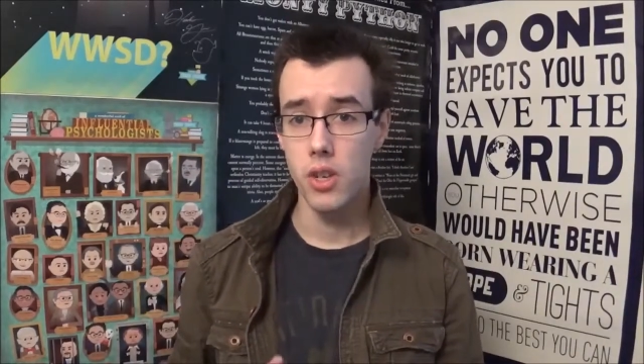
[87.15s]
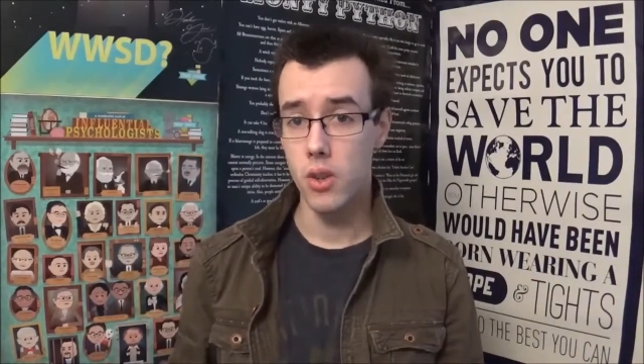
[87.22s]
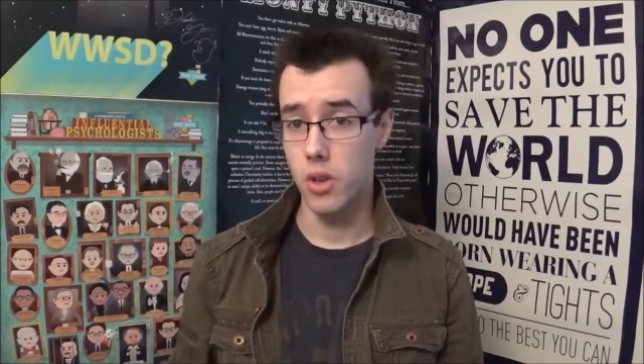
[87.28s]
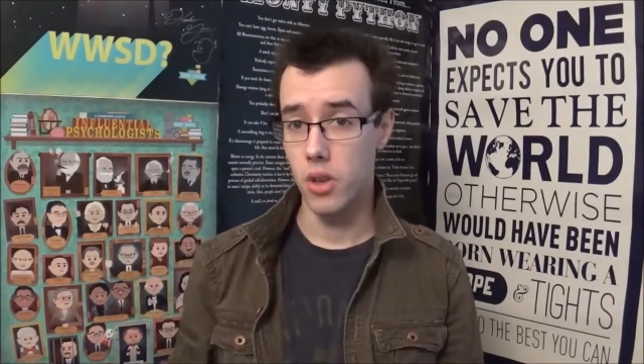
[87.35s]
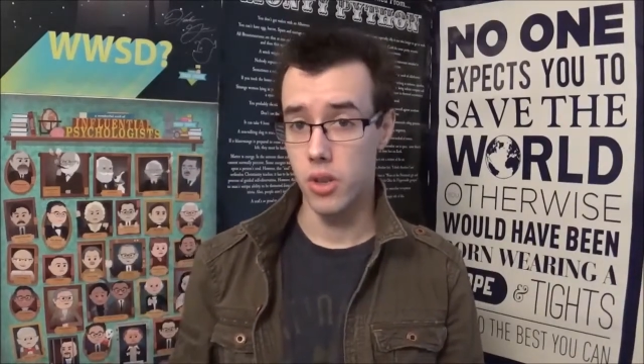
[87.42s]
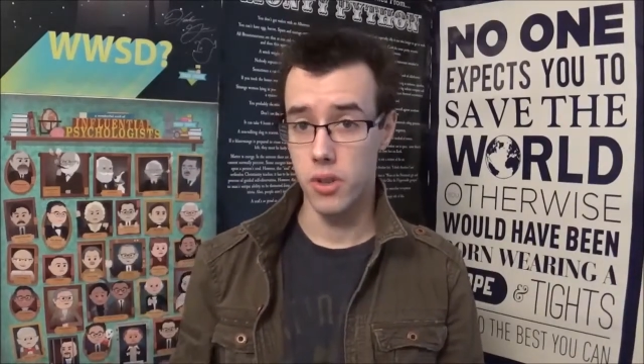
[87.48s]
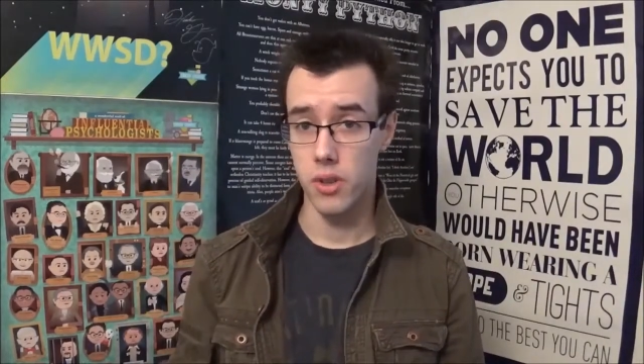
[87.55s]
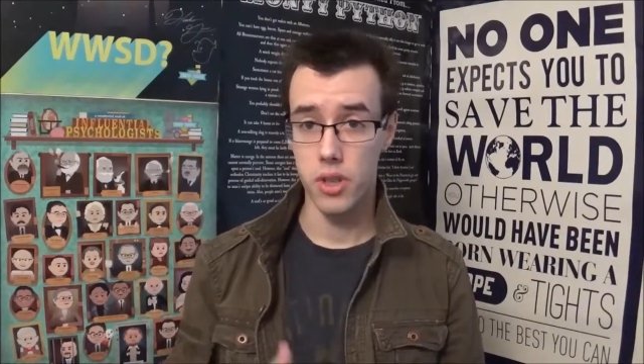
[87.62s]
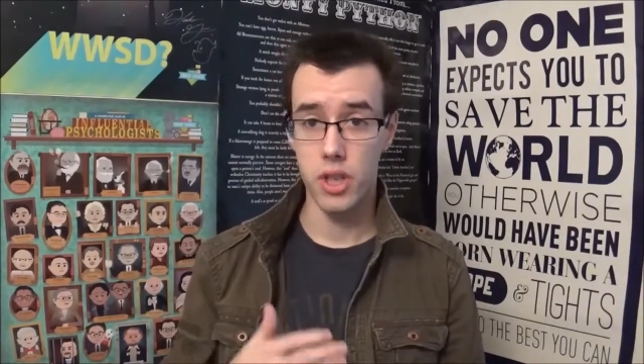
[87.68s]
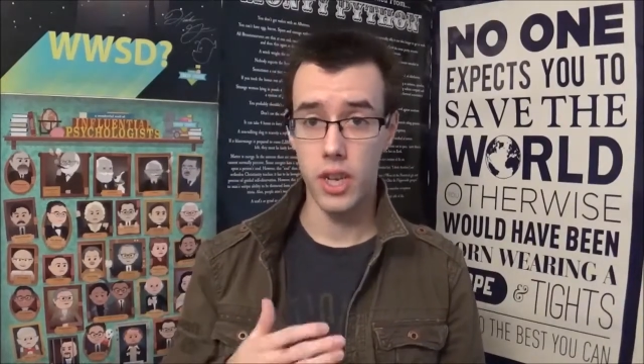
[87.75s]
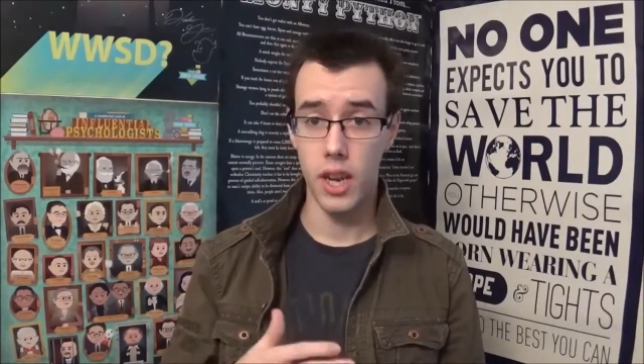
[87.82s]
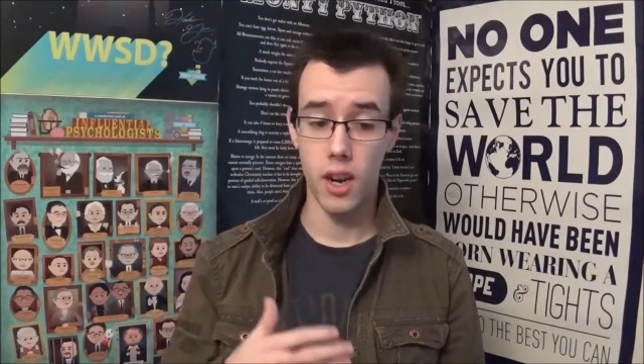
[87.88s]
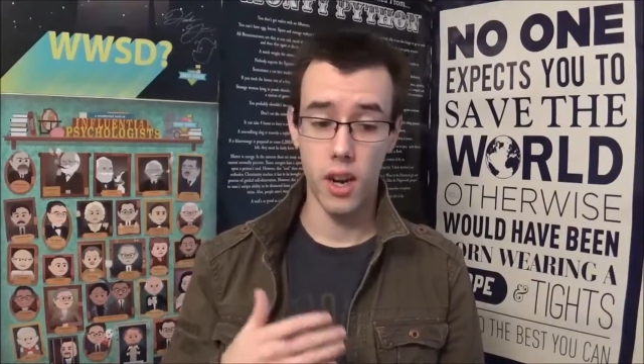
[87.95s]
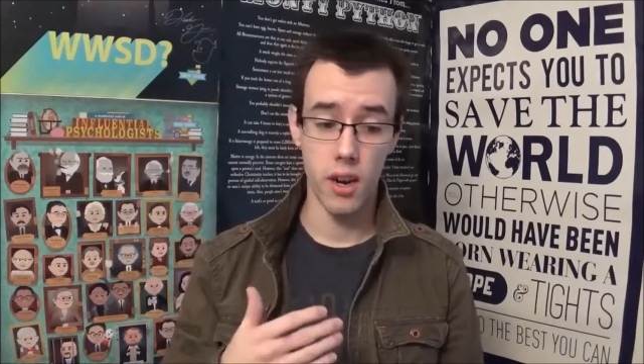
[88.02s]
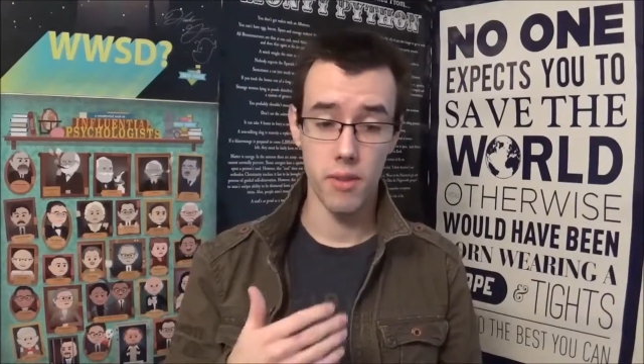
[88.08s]
You could
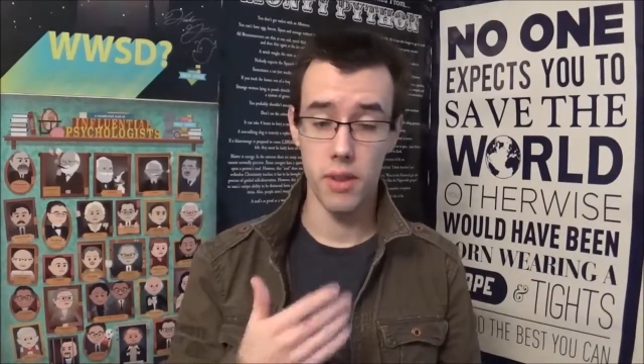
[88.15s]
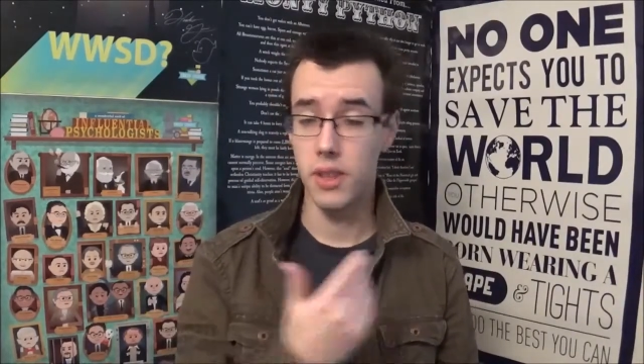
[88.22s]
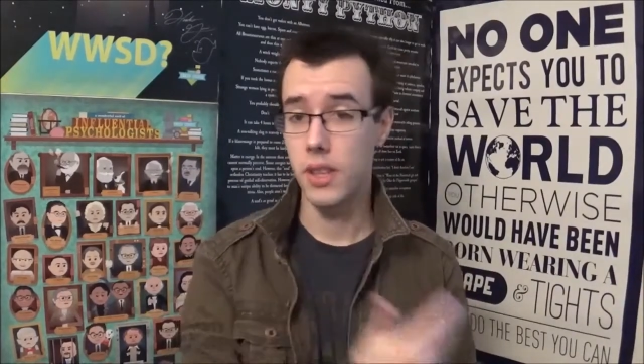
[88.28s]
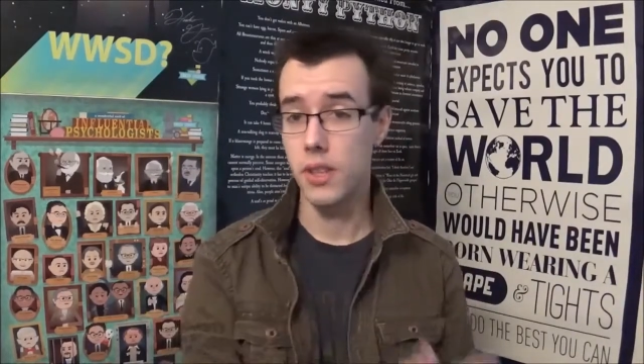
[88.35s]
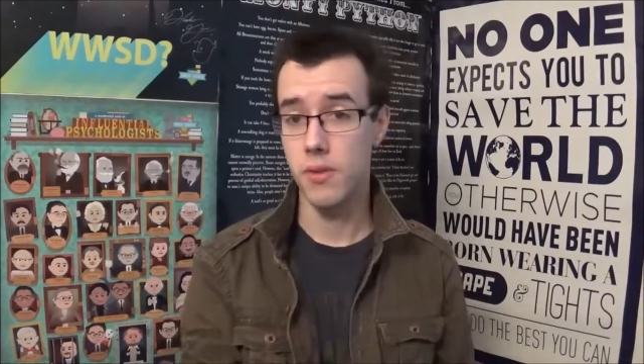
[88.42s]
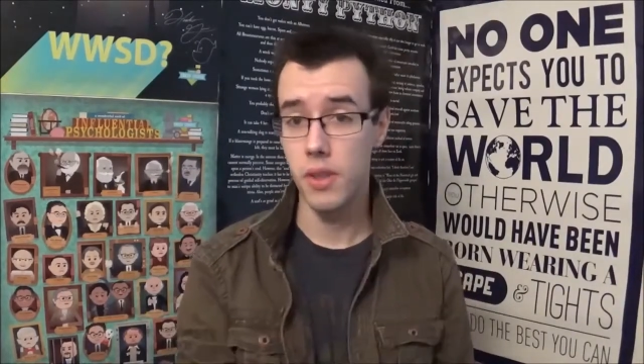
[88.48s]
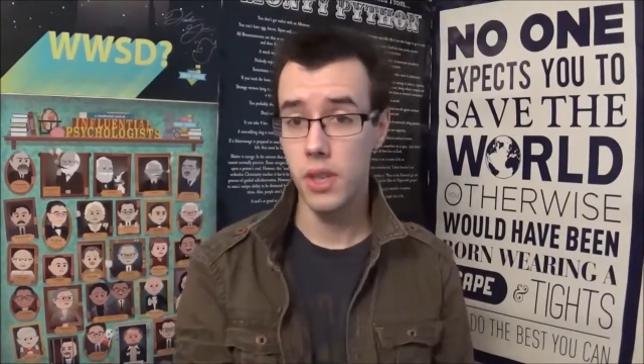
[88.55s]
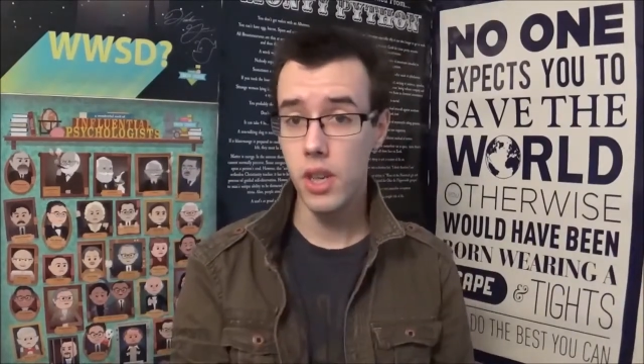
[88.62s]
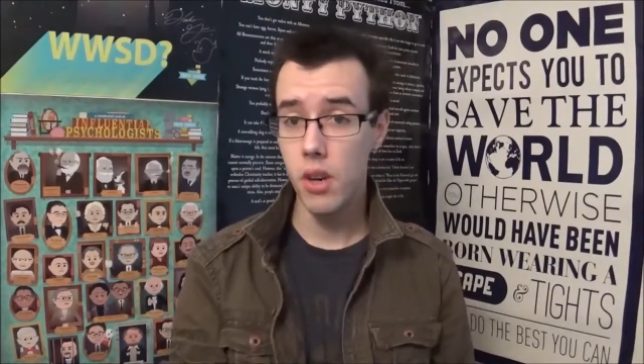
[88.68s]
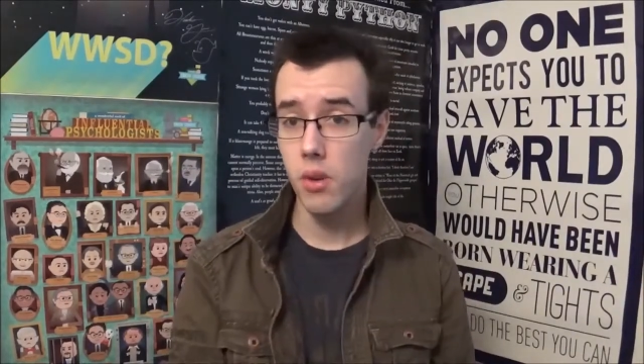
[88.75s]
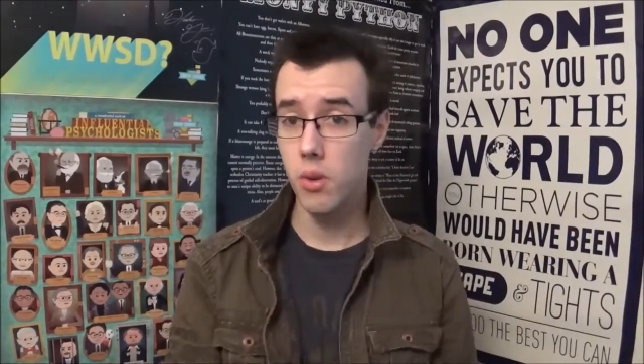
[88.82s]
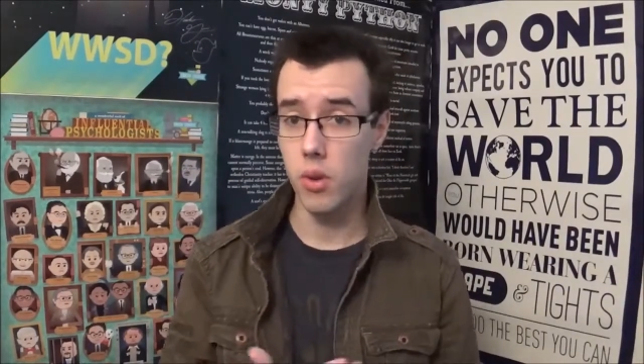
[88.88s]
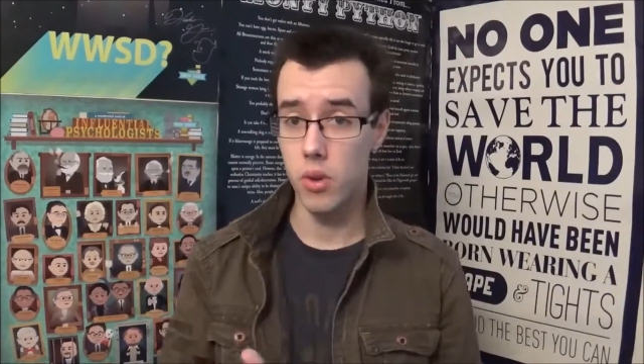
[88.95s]
share either this video